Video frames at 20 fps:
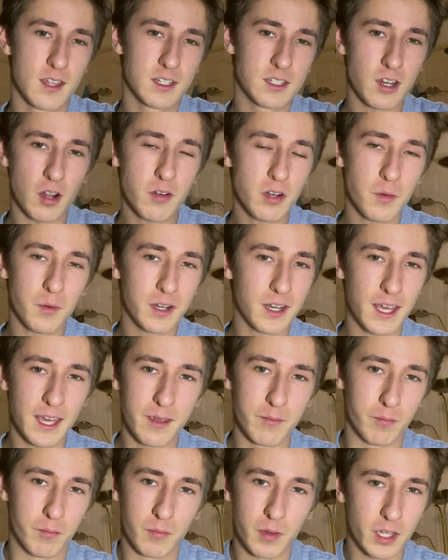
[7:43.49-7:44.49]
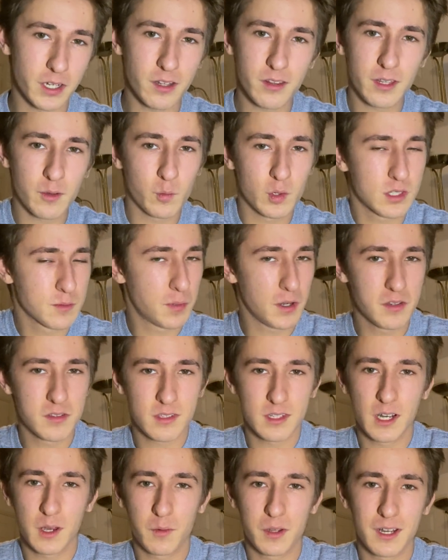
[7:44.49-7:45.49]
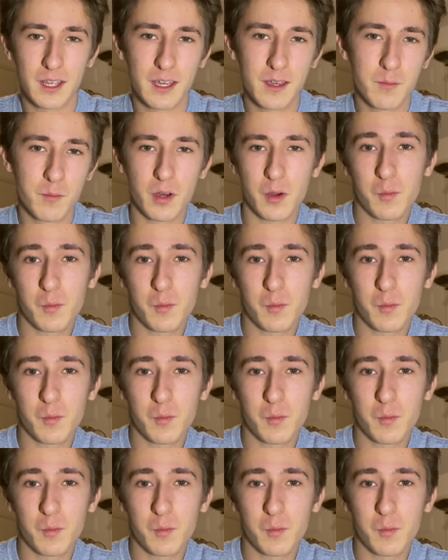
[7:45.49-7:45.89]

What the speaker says: Don't know her name. I don't think we're supposed to know her name.